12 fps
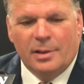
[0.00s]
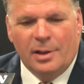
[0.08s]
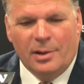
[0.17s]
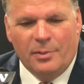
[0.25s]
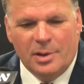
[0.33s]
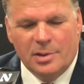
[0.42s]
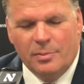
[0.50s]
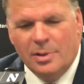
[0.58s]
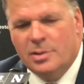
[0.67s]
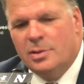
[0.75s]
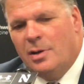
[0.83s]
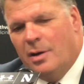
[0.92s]
You know, we,
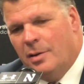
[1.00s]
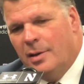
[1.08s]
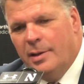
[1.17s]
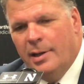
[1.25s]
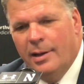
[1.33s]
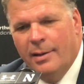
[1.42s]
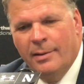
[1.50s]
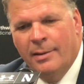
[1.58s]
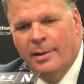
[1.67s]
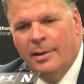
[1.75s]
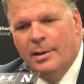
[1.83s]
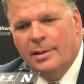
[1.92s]
we started
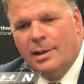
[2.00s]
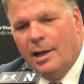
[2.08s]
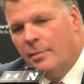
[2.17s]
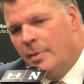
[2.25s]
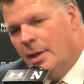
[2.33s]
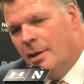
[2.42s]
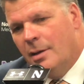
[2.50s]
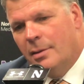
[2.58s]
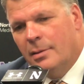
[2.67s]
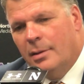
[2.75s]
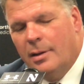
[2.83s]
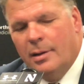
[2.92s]
Kyrie on,
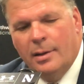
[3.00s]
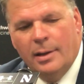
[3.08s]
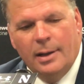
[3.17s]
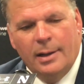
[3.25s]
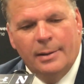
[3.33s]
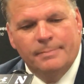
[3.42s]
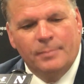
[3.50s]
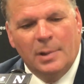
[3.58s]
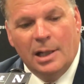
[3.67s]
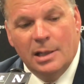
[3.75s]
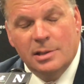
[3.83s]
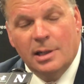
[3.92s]
on
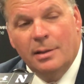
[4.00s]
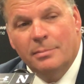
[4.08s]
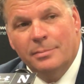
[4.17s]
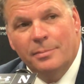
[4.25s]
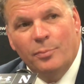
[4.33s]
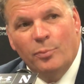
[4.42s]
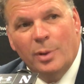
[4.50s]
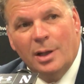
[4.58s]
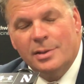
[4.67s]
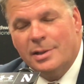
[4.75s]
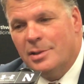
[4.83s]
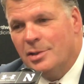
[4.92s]
uh, Lindsey
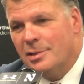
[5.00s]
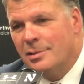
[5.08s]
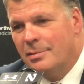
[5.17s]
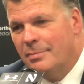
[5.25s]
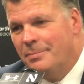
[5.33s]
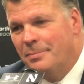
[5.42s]
because I just,